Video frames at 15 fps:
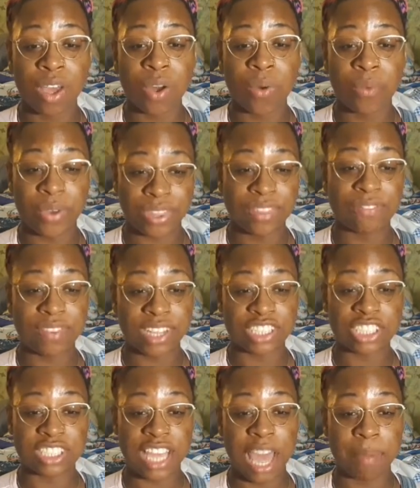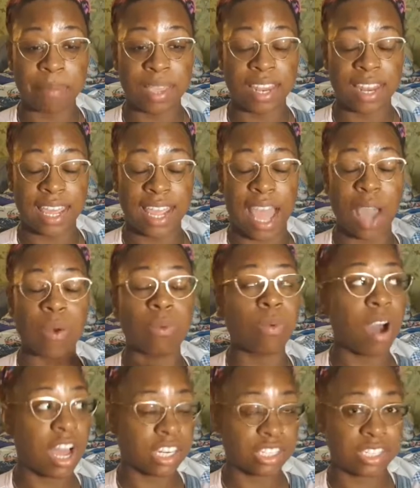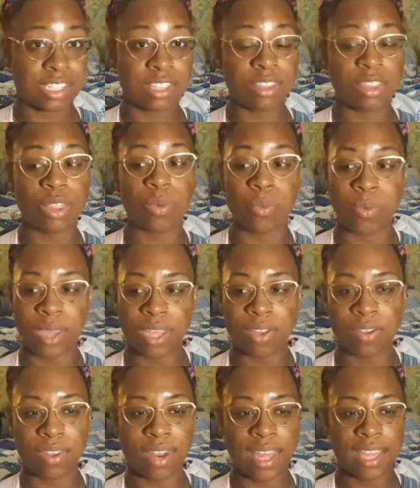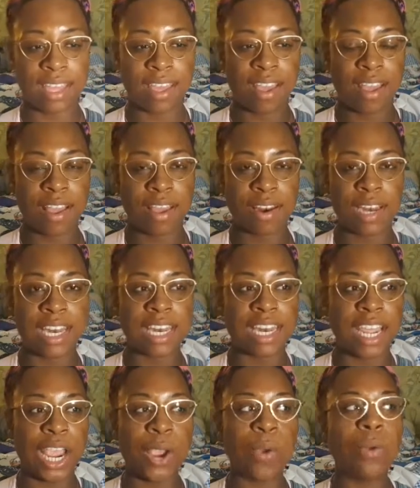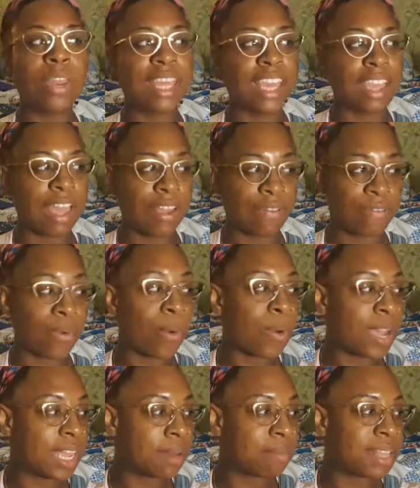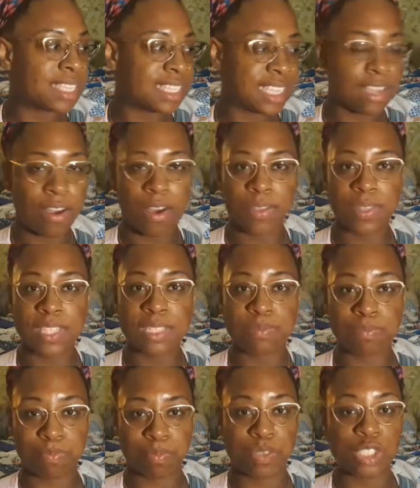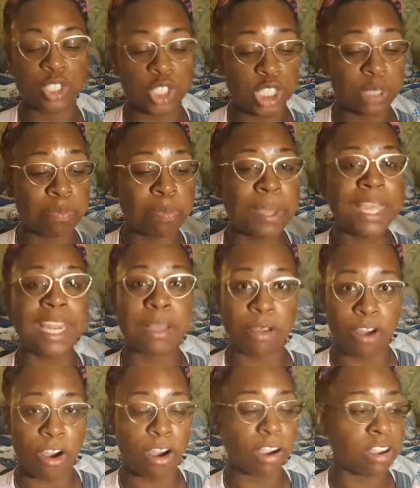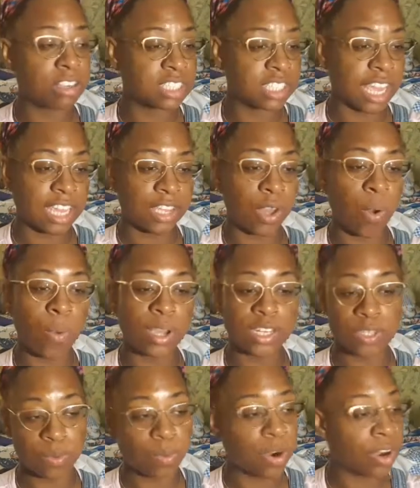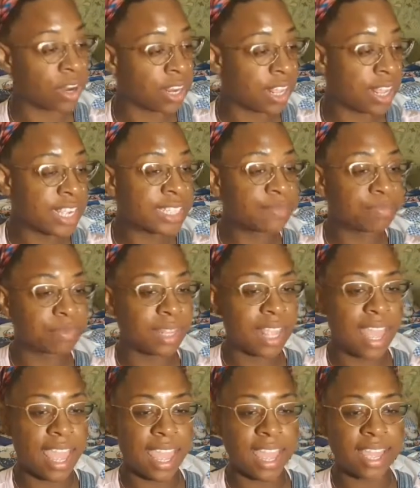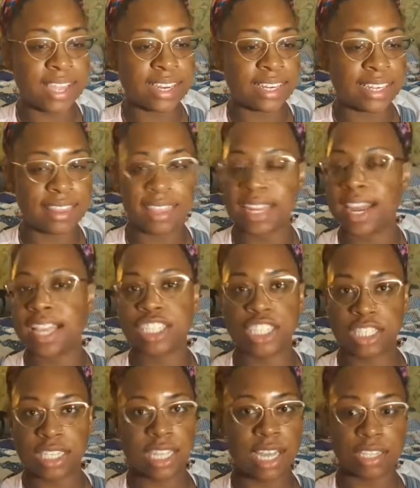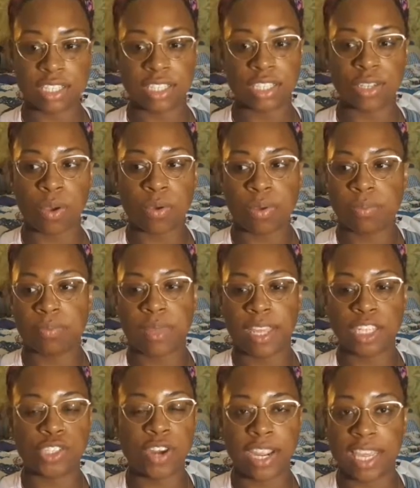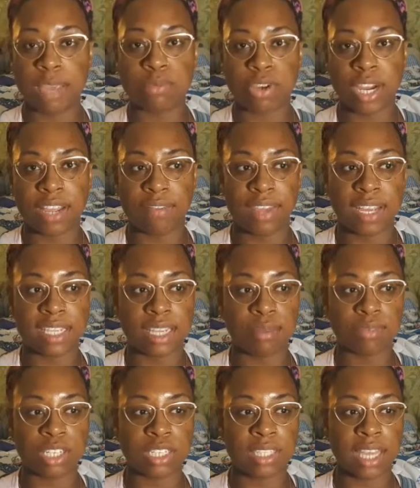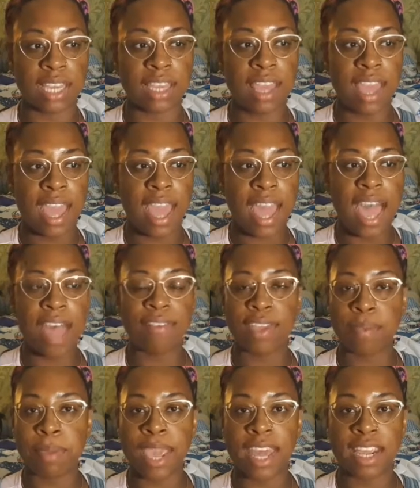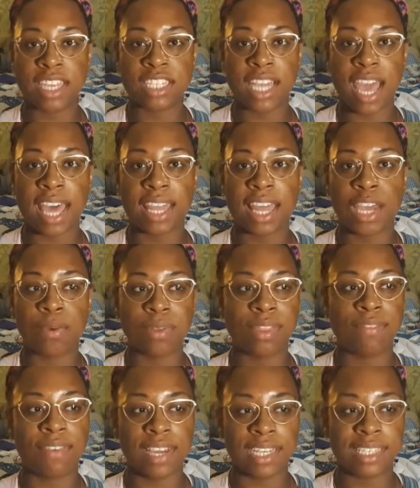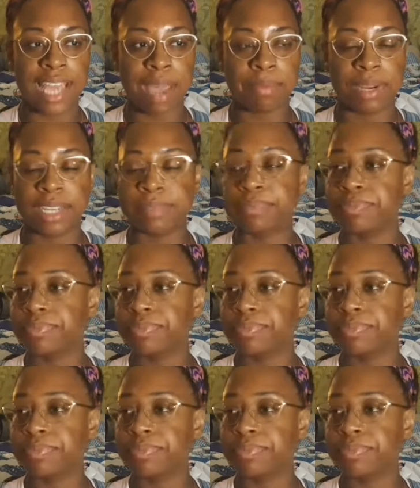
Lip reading: what the fuck just happened? Like I watched the wheel like narrowly avoid missing all these speeding cars like going to work, and then I just don't like keep track of it because I'm just like having a panic attack, like what the fuck is happening.